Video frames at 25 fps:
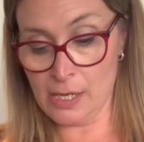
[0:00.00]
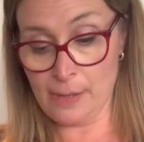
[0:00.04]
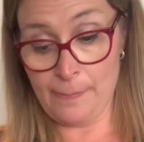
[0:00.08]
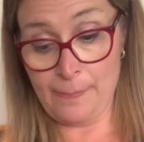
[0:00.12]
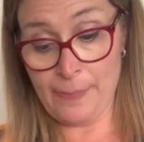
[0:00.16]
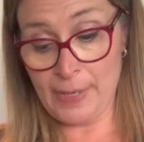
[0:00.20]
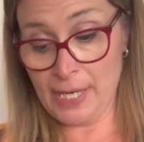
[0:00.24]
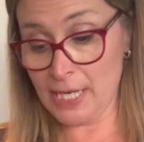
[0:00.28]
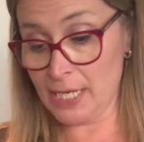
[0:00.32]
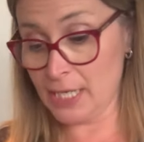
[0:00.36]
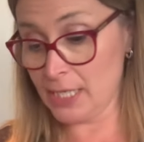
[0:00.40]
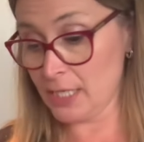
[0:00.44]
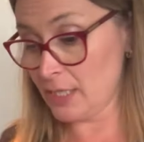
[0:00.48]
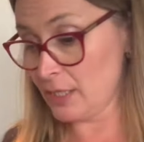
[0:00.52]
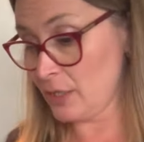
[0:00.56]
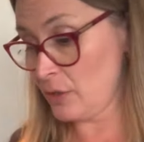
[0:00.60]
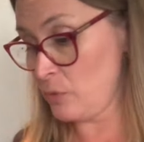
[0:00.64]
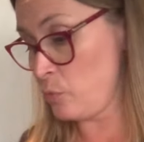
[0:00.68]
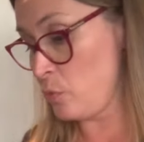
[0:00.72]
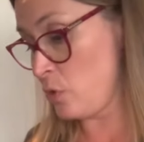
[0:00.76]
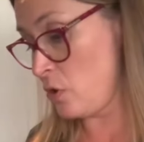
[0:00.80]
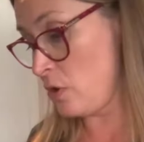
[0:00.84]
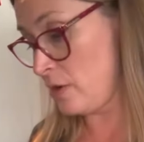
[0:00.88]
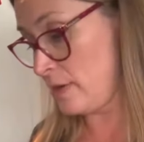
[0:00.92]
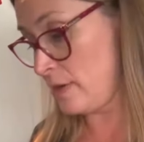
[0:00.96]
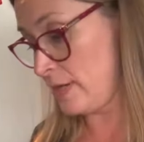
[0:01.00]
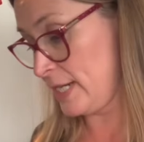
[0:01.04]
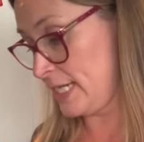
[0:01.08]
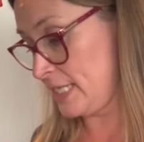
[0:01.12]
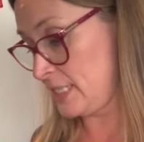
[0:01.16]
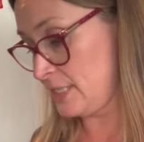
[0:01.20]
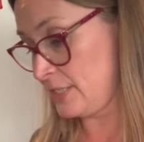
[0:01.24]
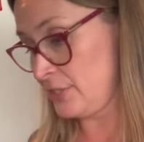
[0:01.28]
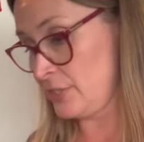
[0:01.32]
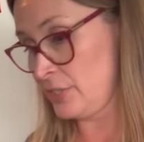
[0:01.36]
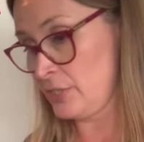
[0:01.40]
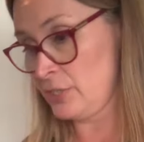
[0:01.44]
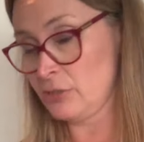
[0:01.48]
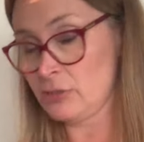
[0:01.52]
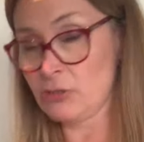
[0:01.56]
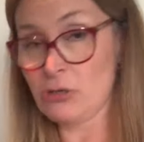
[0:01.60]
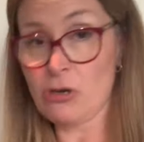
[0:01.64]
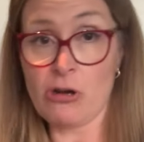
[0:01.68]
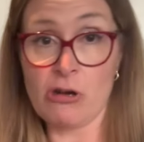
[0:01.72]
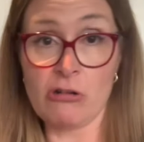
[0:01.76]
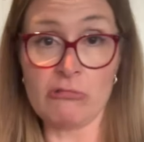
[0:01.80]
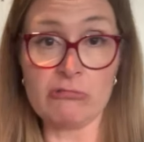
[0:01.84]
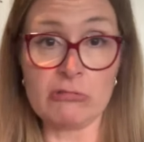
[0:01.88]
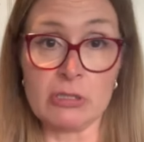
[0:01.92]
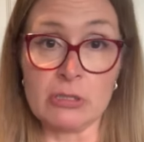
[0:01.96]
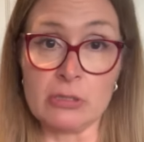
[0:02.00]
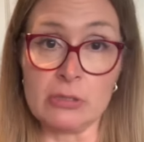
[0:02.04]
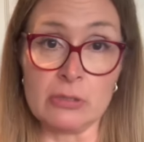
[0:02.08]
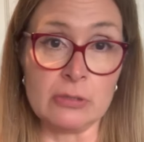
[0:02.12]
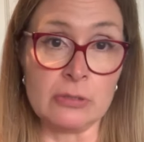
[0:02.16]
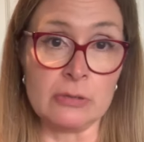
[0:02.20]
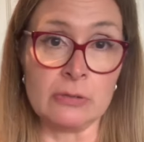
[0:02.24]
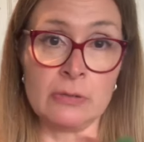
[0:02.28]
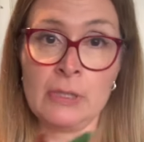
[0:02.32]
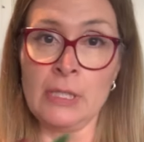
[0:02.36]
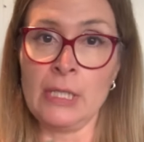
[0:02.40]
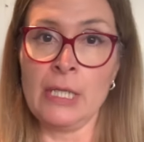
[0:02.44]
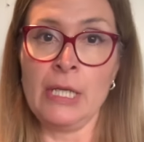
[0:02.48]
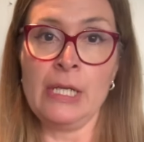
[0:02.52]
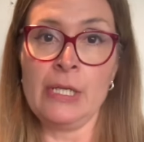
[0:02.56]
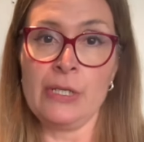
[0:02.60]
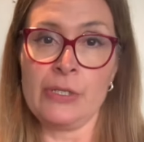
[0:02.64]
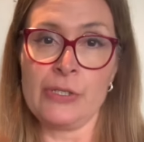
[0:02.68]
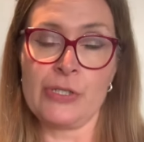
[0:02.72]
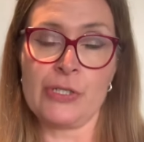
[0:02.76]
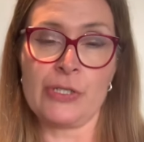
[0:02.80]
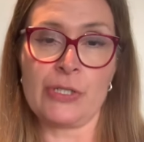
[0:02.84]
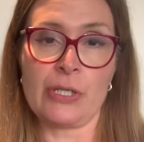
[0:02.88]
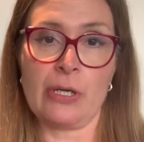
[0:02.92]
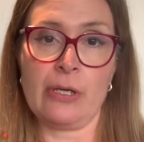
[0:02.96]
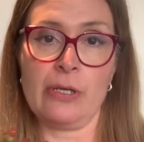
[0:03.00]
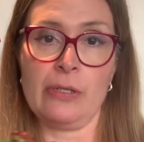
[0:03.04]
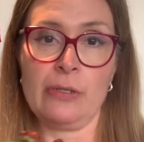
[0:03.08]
pink, white, coral, so